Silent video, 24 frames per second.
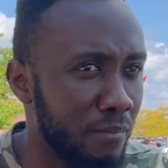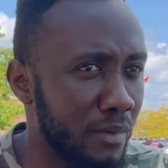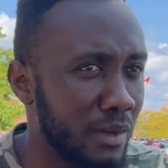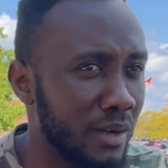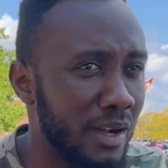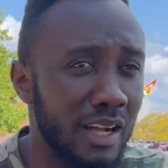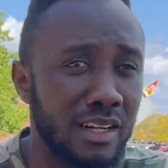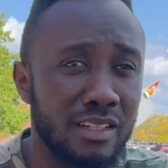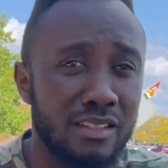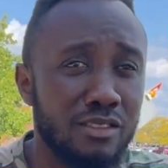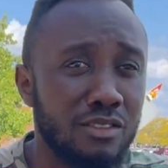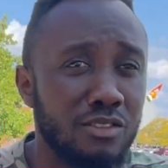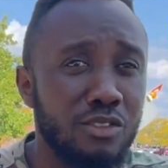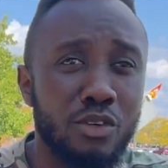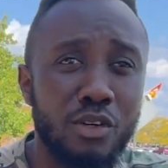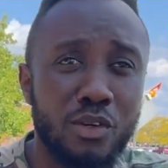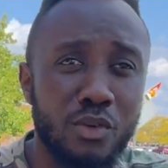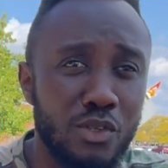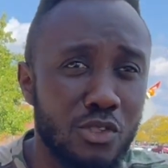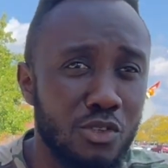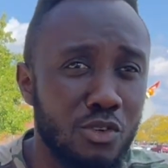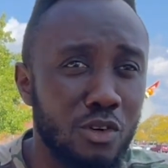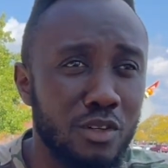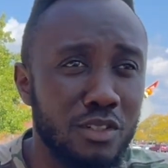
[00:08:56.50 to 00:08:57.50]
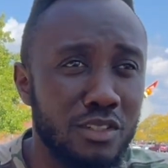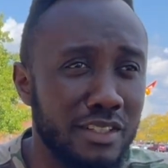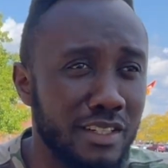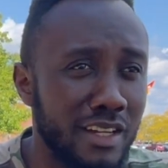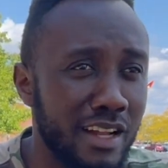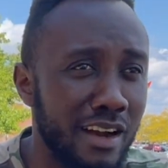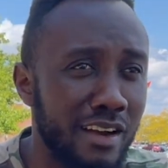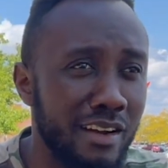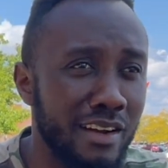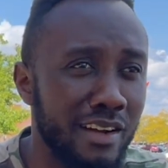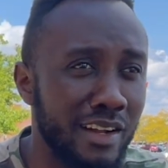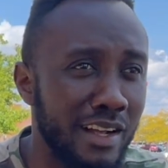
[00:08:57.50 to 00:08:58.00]
I didn't know it was called the
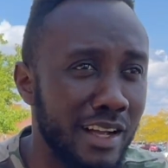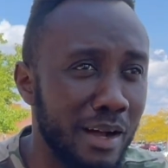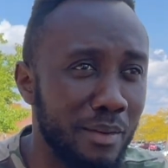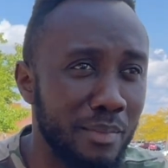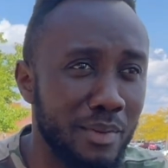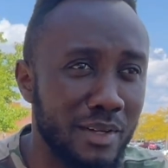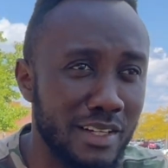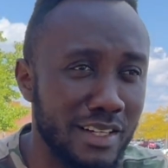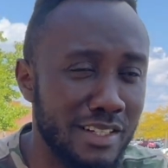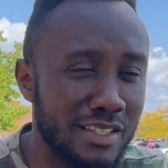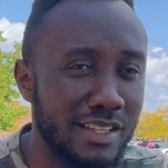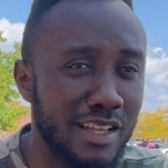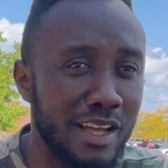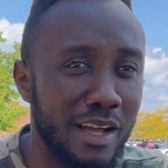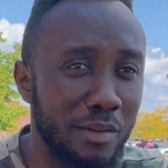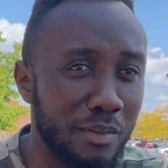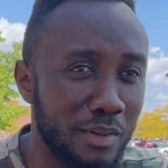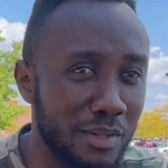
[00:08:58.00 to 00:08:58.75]
Darien Gap at that time.